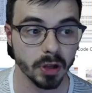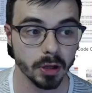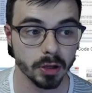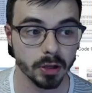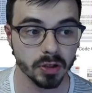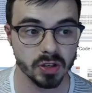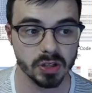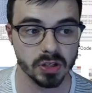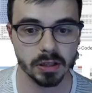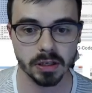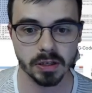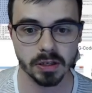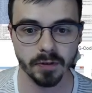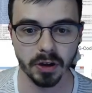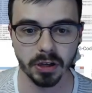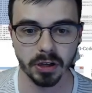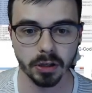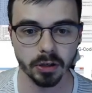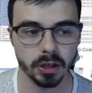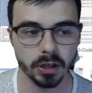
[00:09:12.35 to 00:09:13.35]
See this
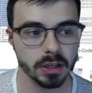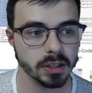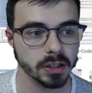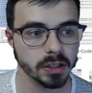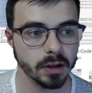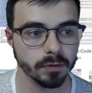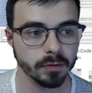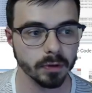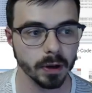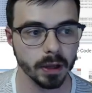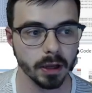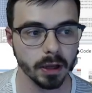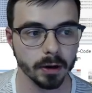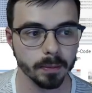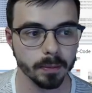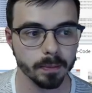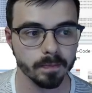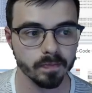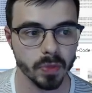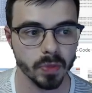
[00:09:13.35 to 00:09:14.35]
funky looking stuff right here?
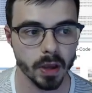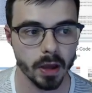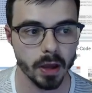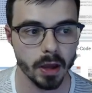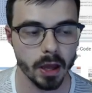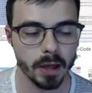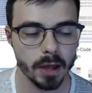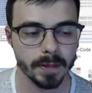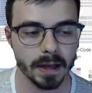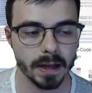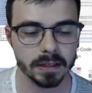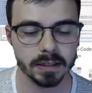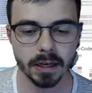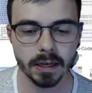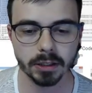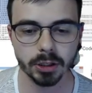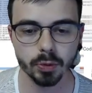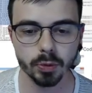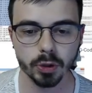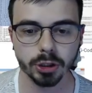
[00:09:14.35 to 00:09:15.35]
That's
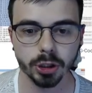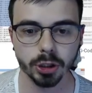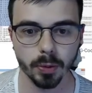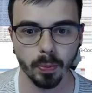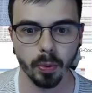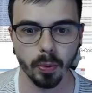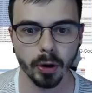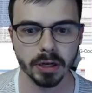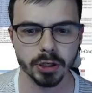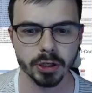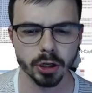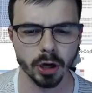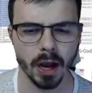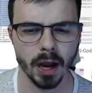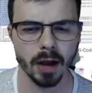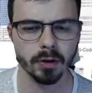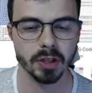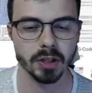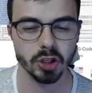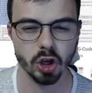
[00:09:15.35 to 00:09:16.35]
actually what your printer,
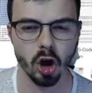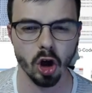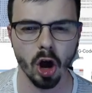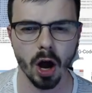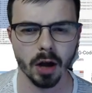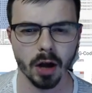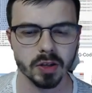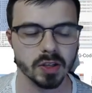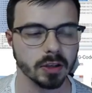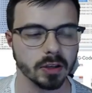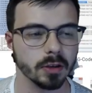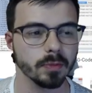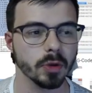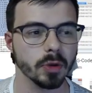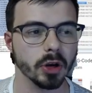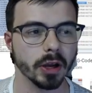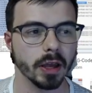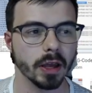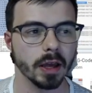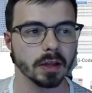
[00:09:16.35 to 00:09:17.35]
how it talks and
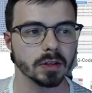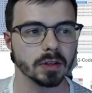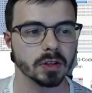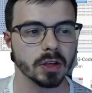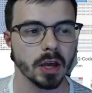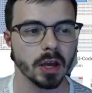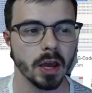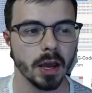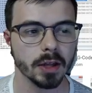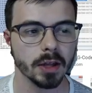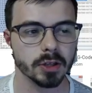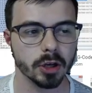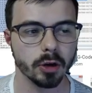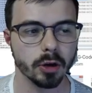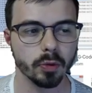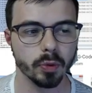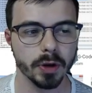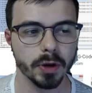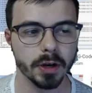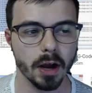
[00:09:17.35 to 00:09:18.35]
communicates. It's going to
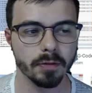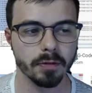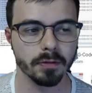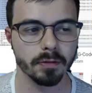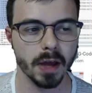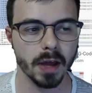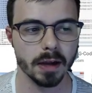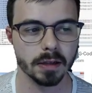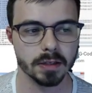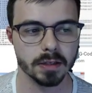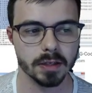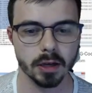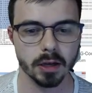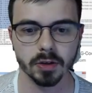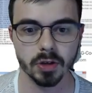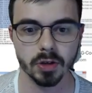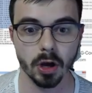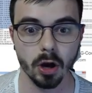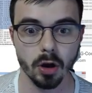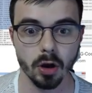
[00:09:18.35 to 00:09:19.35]
read off of that and it tells
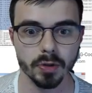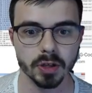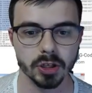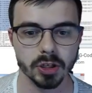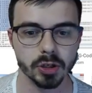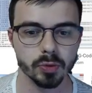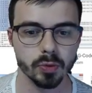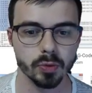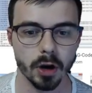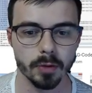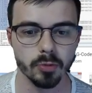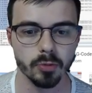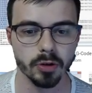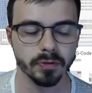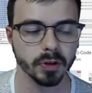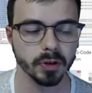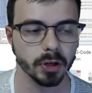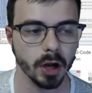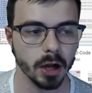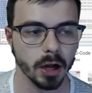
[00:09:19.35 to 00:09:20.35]
it, oh, this is where I moved
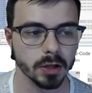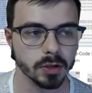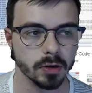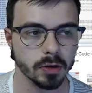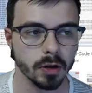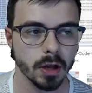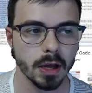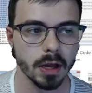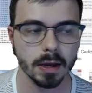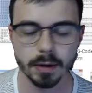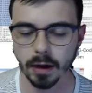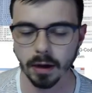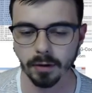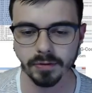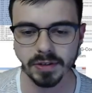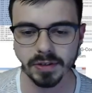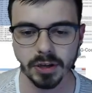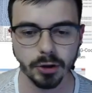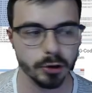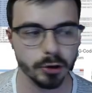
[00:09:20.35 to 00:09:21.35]
a nozzle. Now,
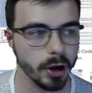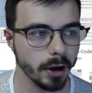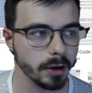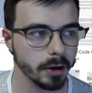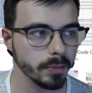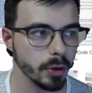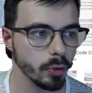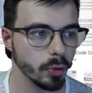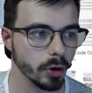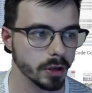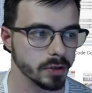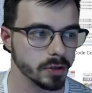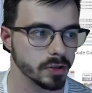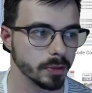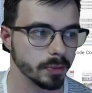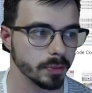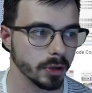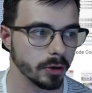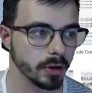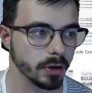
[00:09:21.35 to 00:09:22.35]
obviously, you're not going to be working with
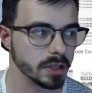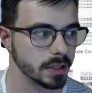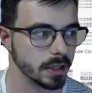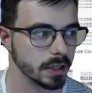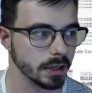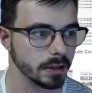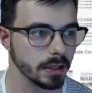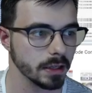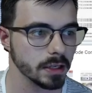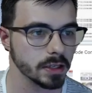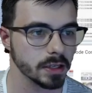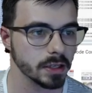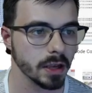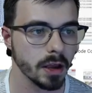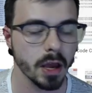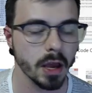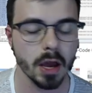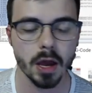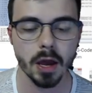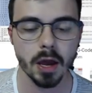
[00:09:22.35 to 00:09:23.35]
something crazy like this.
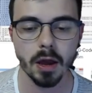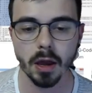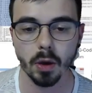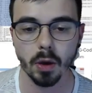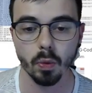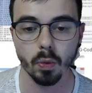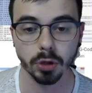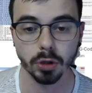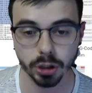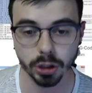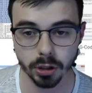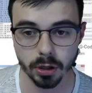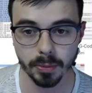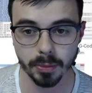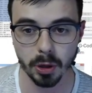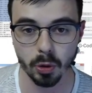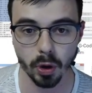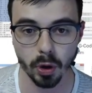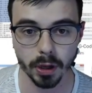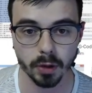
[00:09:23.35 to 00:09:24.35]
What you're going to be
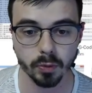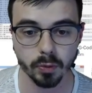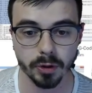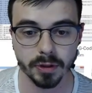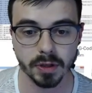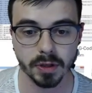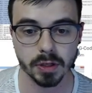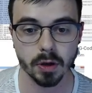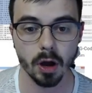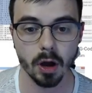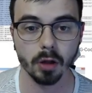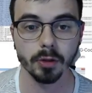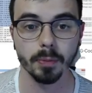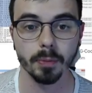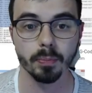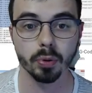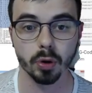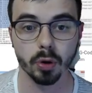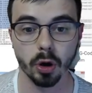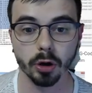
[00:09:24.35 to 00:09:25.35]
working with is called a
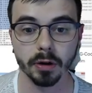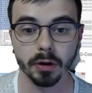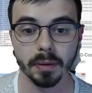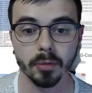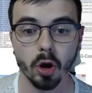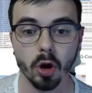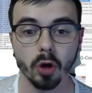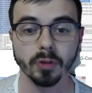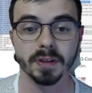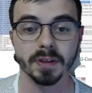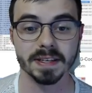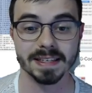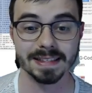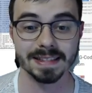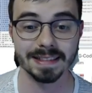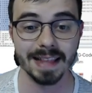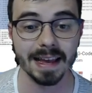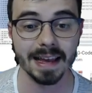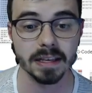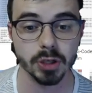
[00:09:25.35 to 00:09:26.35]
program called a
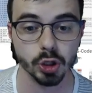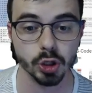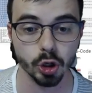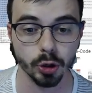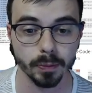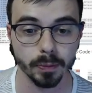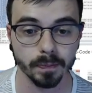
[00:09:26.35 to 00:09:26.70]
slicer.